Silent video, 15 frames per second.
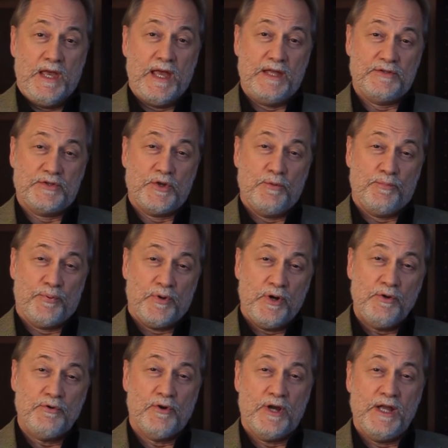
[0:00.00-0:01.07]
and so
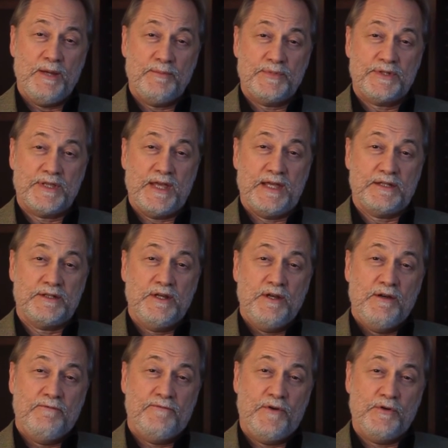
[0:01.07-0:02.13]
programs that
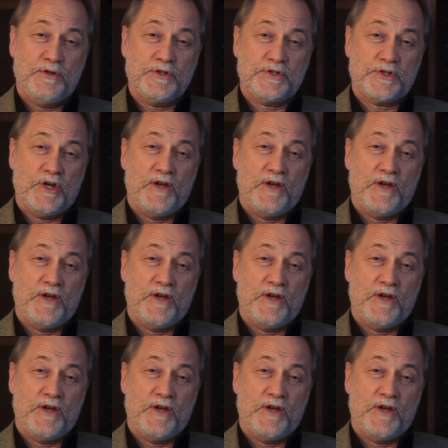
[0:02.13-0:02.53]
focus